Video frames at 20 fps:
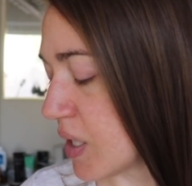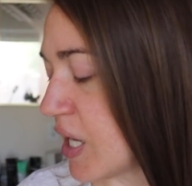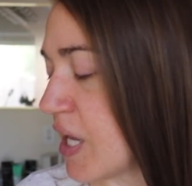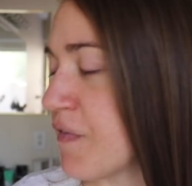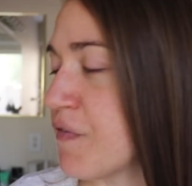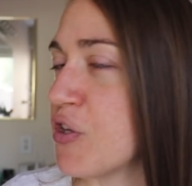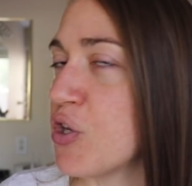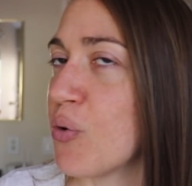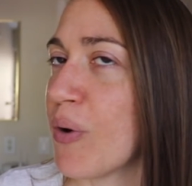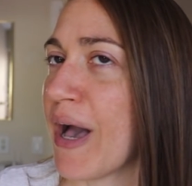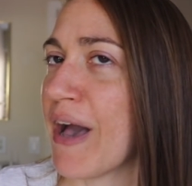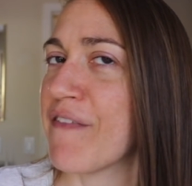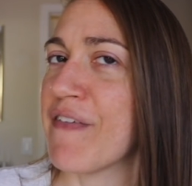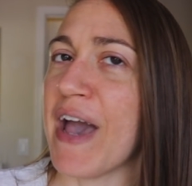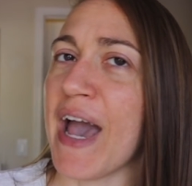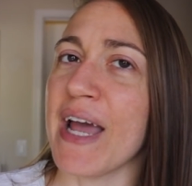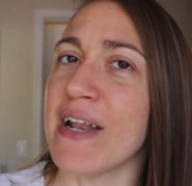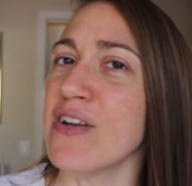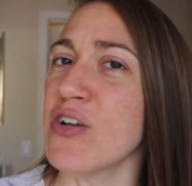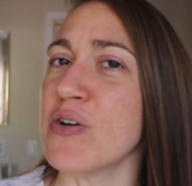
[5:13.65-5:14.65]
if you have
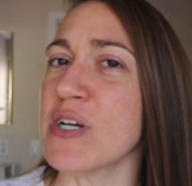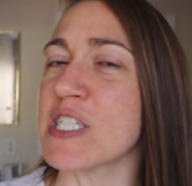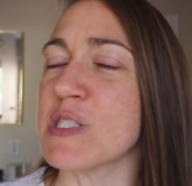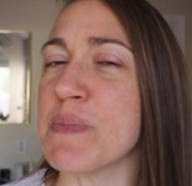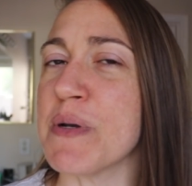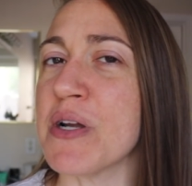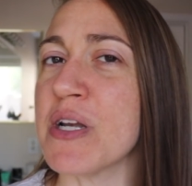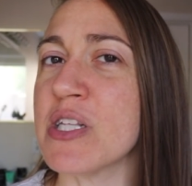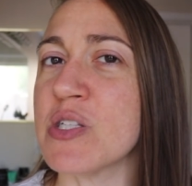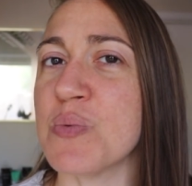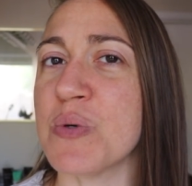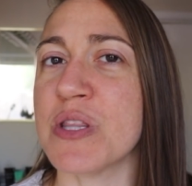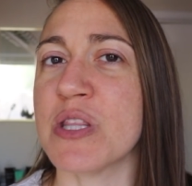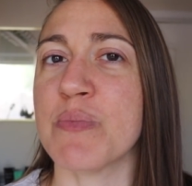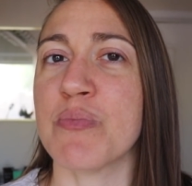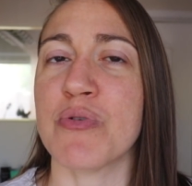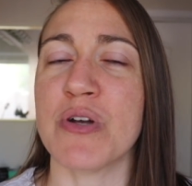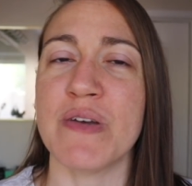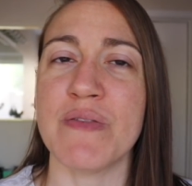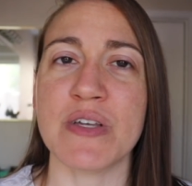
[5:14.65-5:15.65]
had no experience with
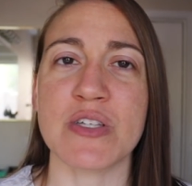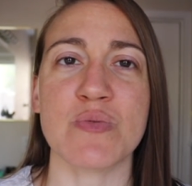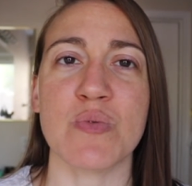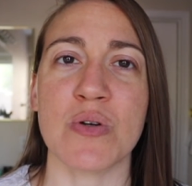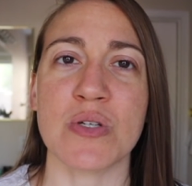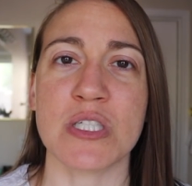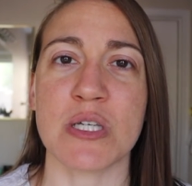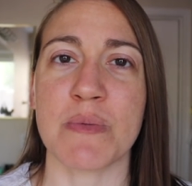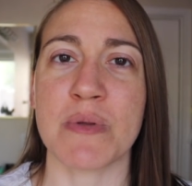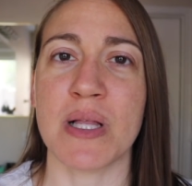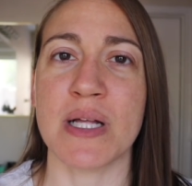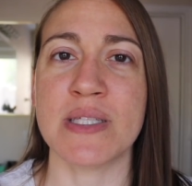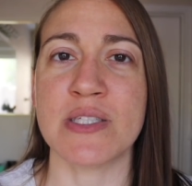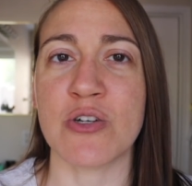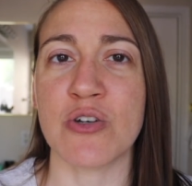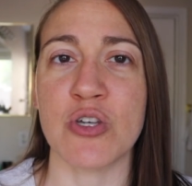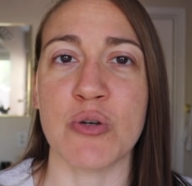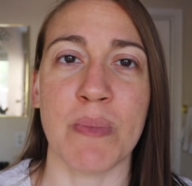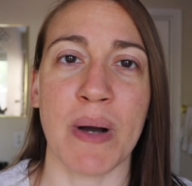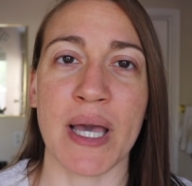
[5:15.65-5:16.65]
the previous rosehip
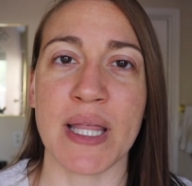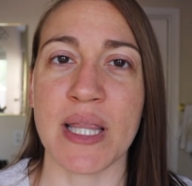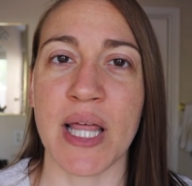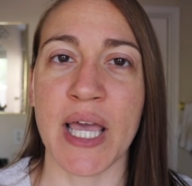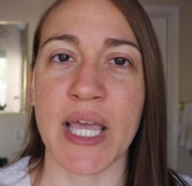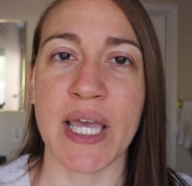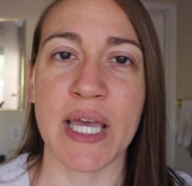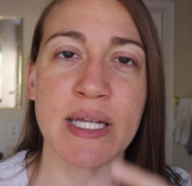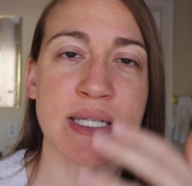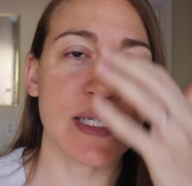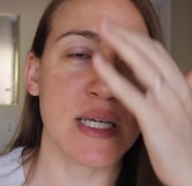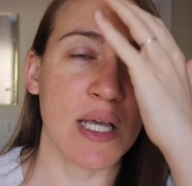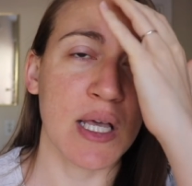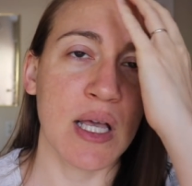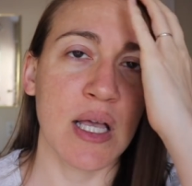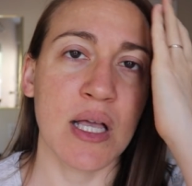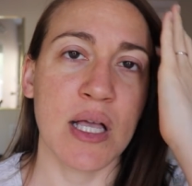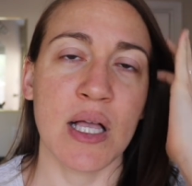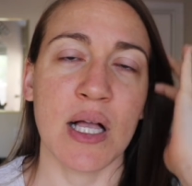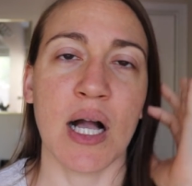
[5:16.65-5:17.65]
cleanser, you might like it,
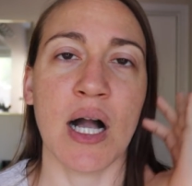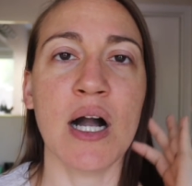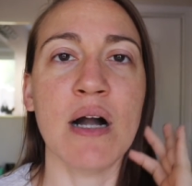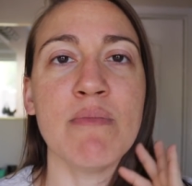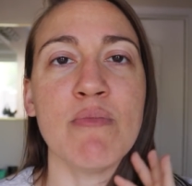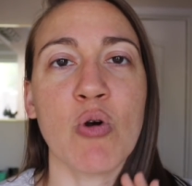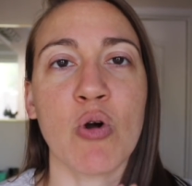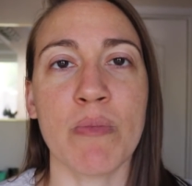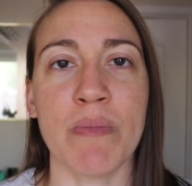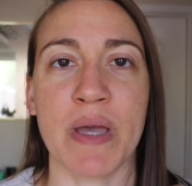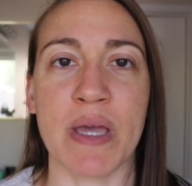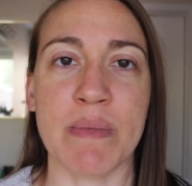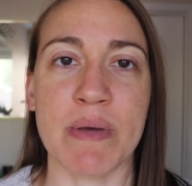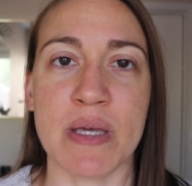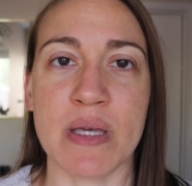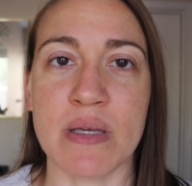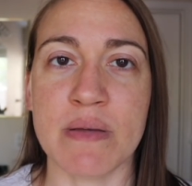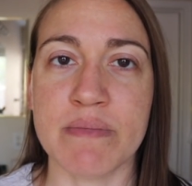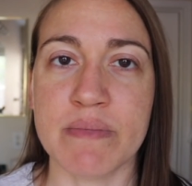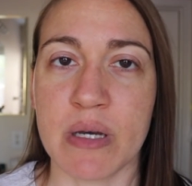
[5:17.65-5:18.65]
or
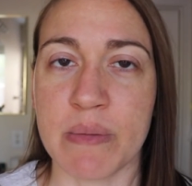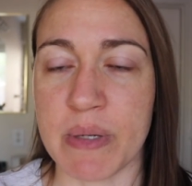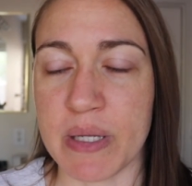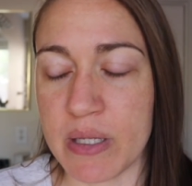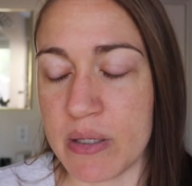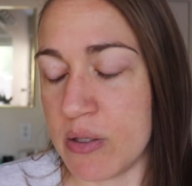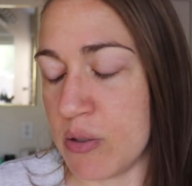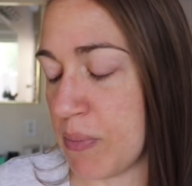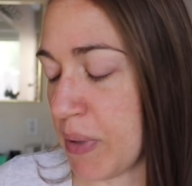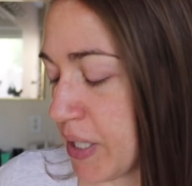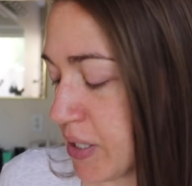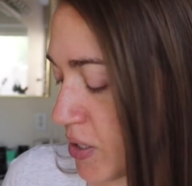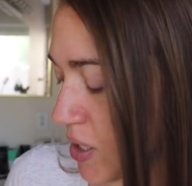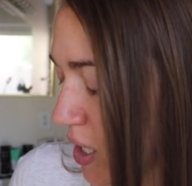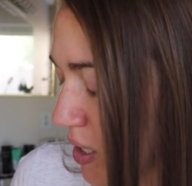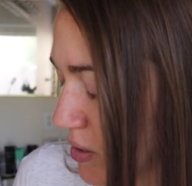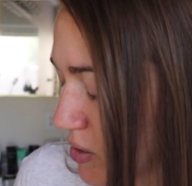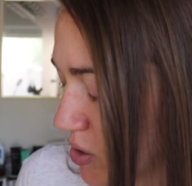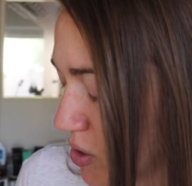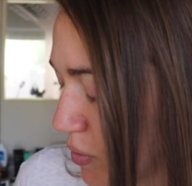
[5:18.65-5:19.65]
maybe, I mean, you might
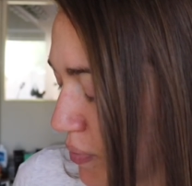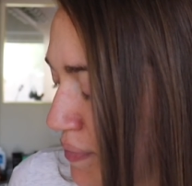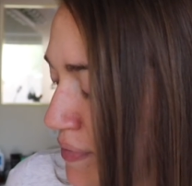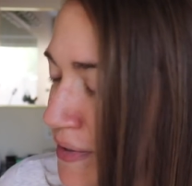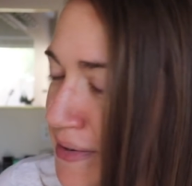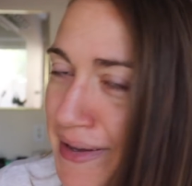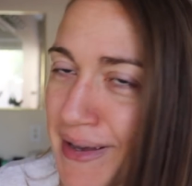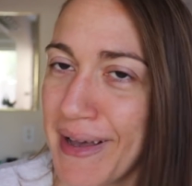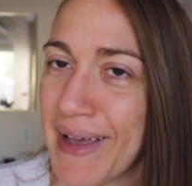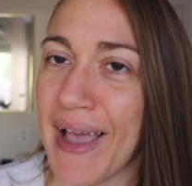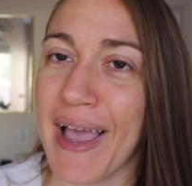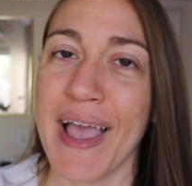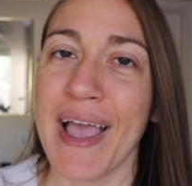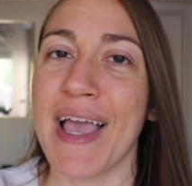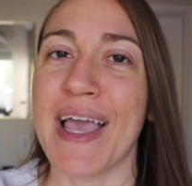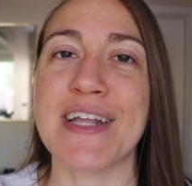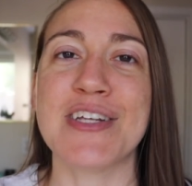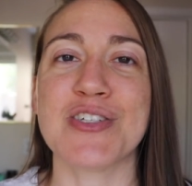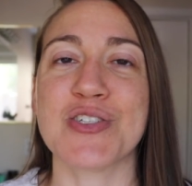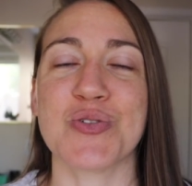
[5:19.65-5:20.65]
not. So
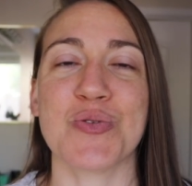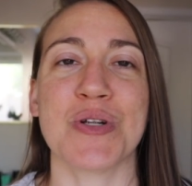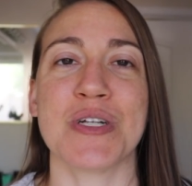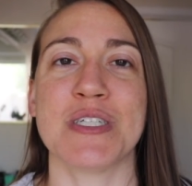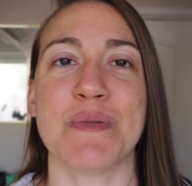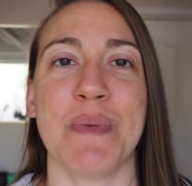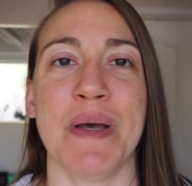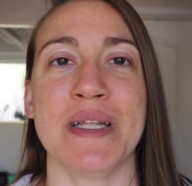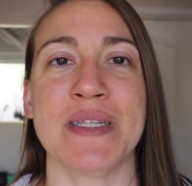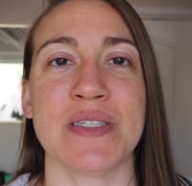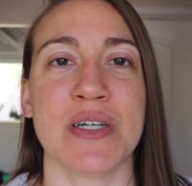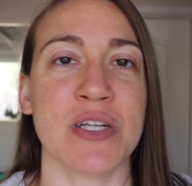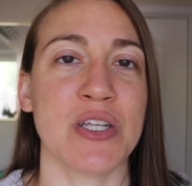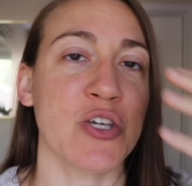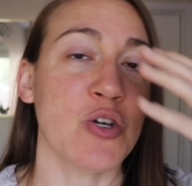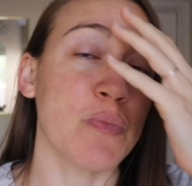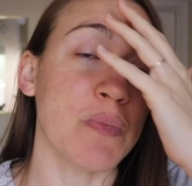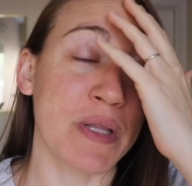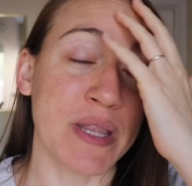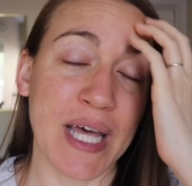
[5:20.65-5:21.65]
it just sort of depends on
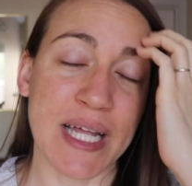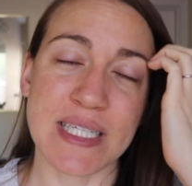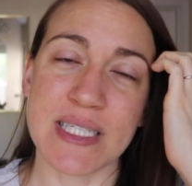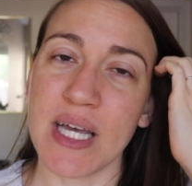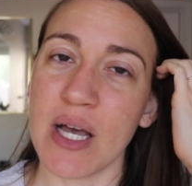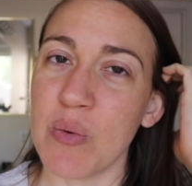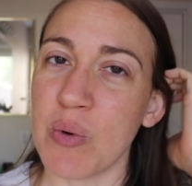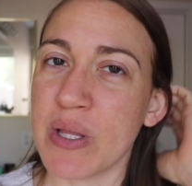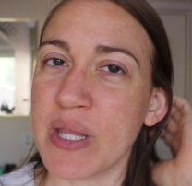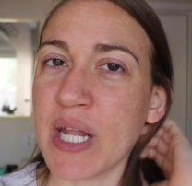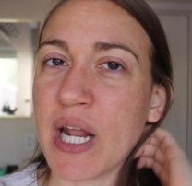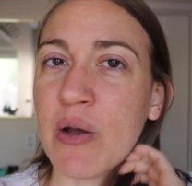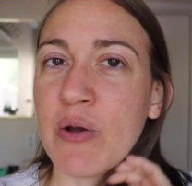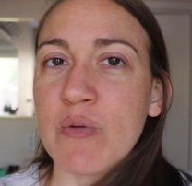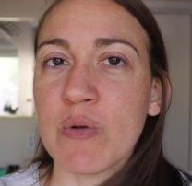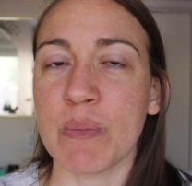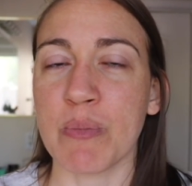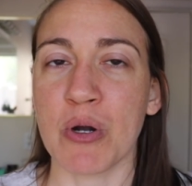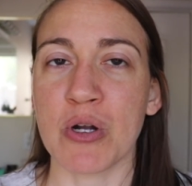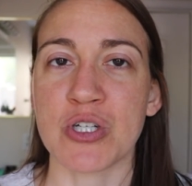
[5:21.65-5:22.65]
you, but that's not one that I
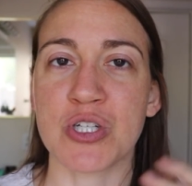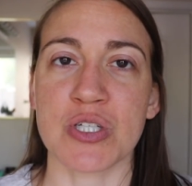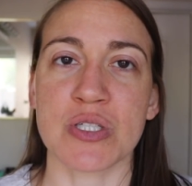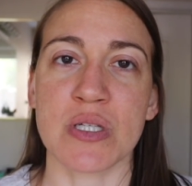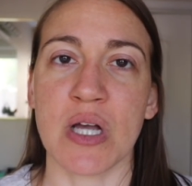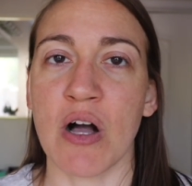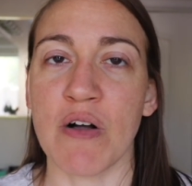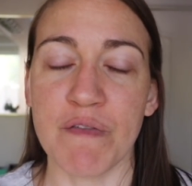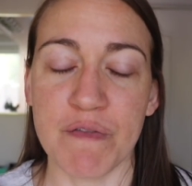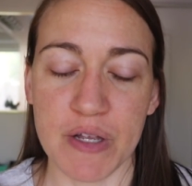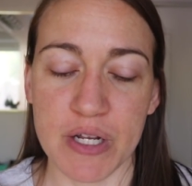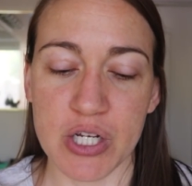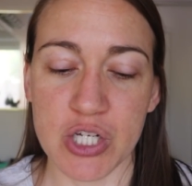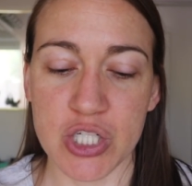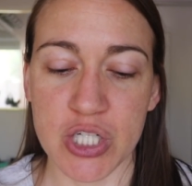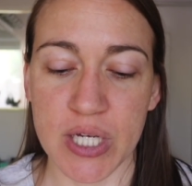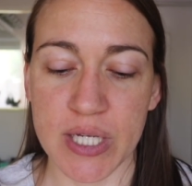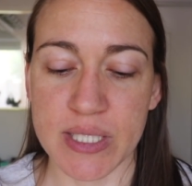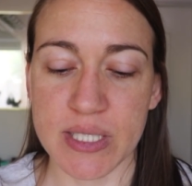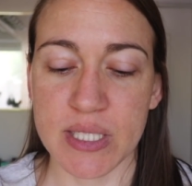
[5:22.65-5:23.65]
would repurchase. I'll
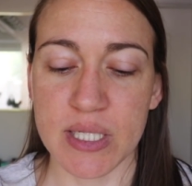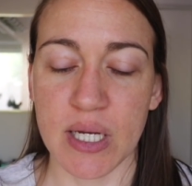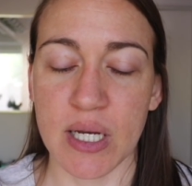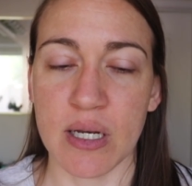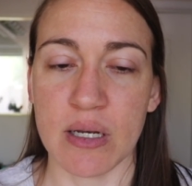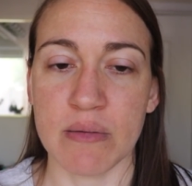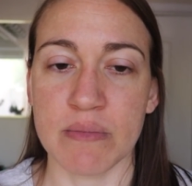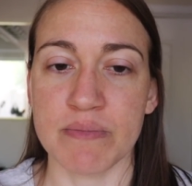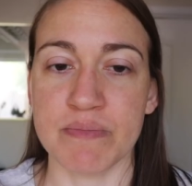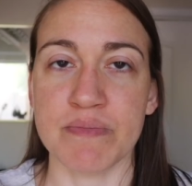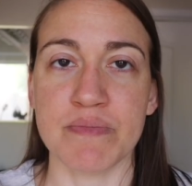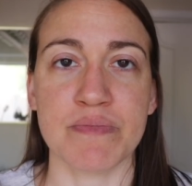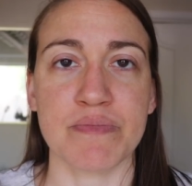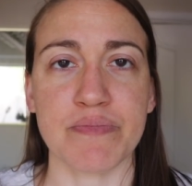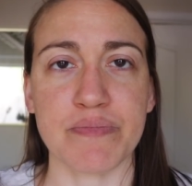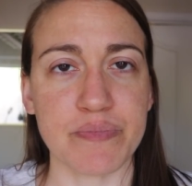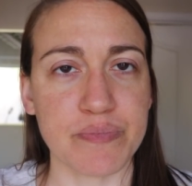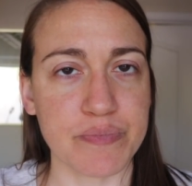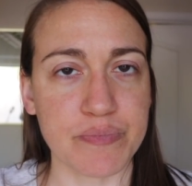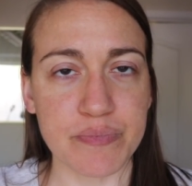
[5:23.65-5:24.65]
finish it,
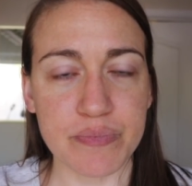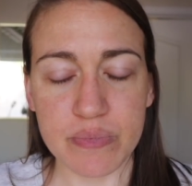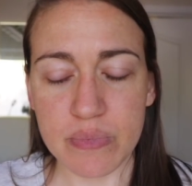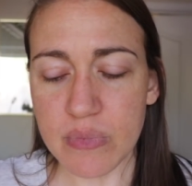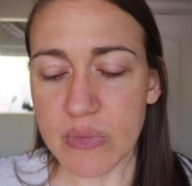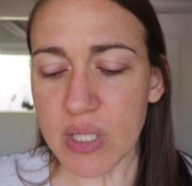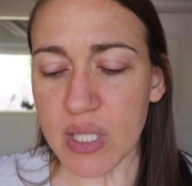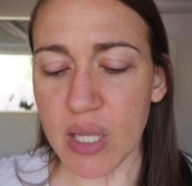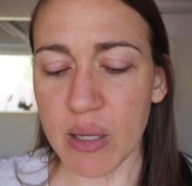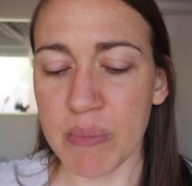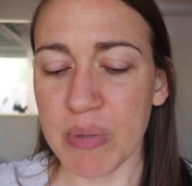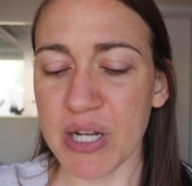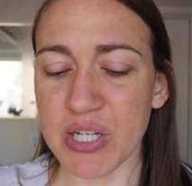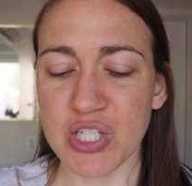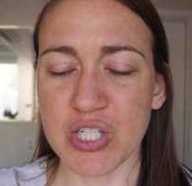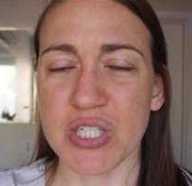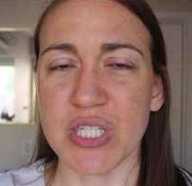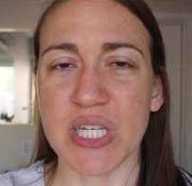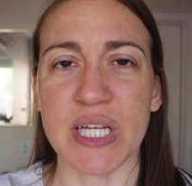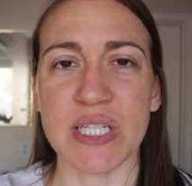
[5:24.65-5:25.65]
but
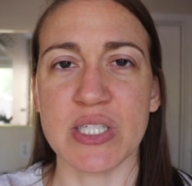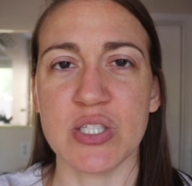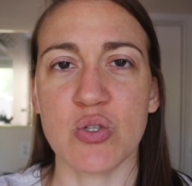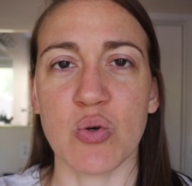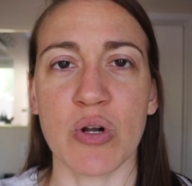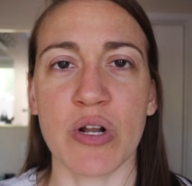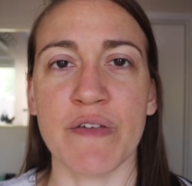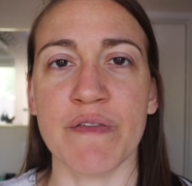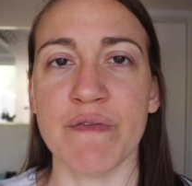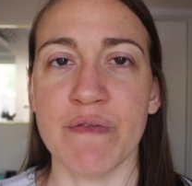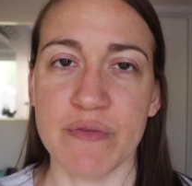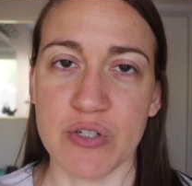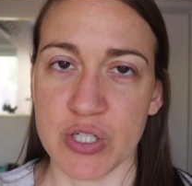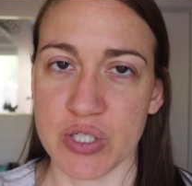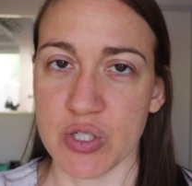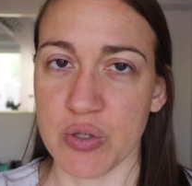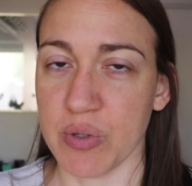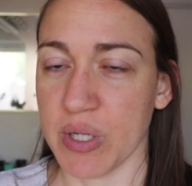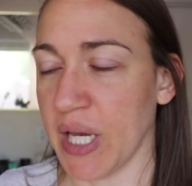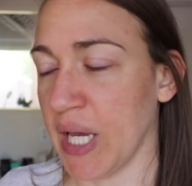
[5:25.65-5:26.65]
it's sort of
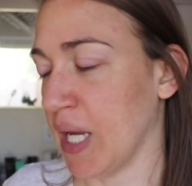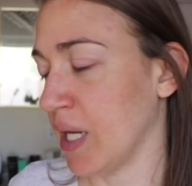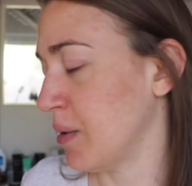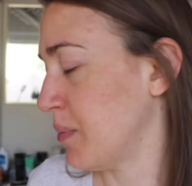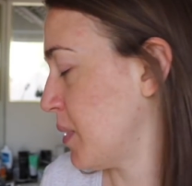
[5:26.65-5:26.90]
just okay